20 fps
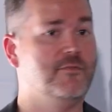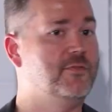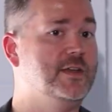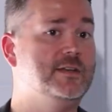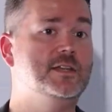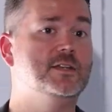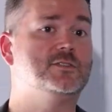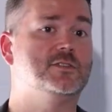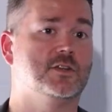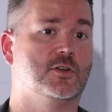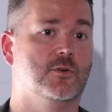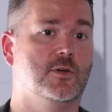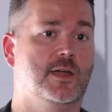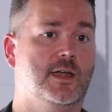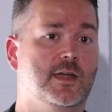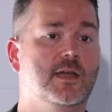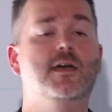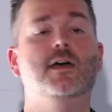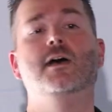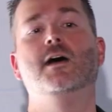If they
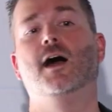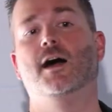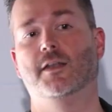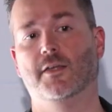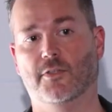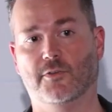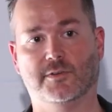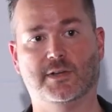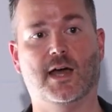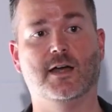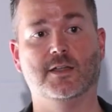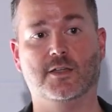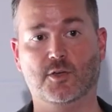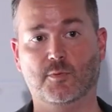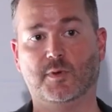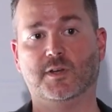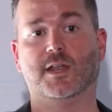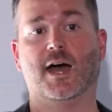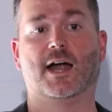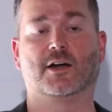disagree, another do
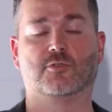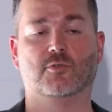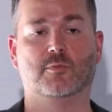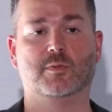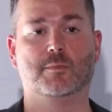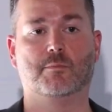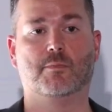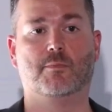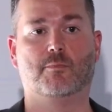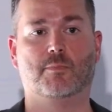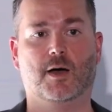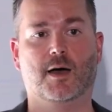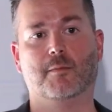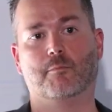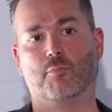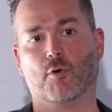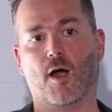human doctor will be uh,